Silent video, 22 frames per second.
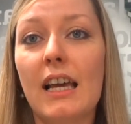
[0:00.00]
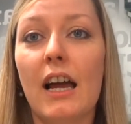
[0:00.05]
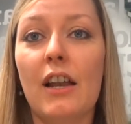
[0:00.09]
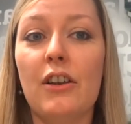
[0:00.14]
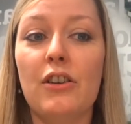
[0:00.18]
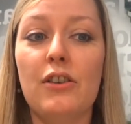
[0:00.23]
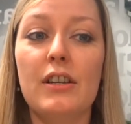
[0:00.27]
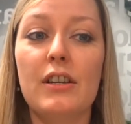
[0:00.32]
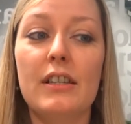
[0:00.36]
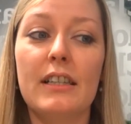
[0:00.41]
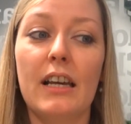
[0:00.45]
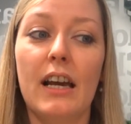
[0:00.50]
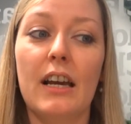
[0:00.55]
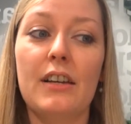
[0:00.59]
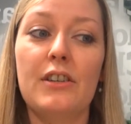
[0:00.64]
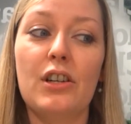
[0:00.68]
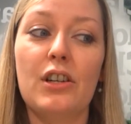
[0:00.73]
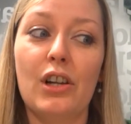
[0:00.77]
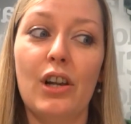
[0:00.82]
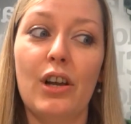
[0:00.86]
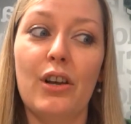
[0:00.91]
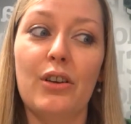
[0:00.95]
and you decide
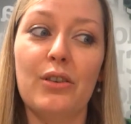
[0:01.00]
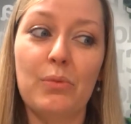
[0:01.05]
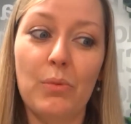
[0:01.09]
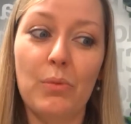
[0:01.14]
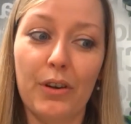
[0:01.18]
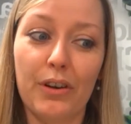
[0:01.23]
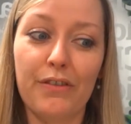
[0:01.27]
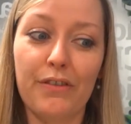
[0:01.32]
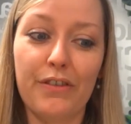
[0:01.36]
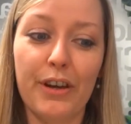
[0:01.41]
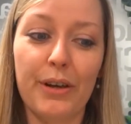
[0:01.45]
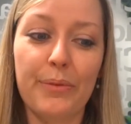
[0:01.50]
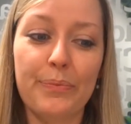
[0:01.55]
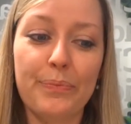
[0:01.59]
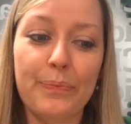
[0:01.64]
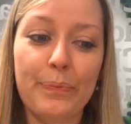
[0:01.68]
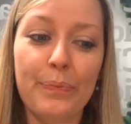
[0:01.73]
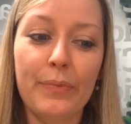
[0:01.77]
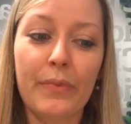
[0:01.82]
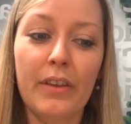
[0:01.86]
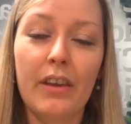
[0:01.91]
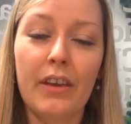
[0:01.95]
to close one of
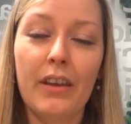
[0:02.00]
them.